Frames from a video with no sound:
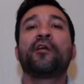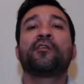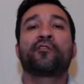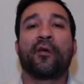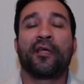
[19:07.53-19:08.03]

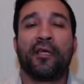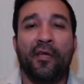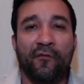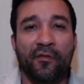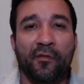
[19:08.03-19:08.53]
so I can
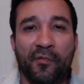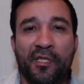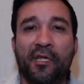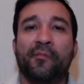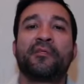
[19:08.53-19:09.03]
give you some
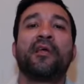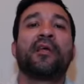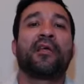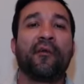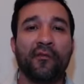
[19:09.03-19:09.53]
tips, give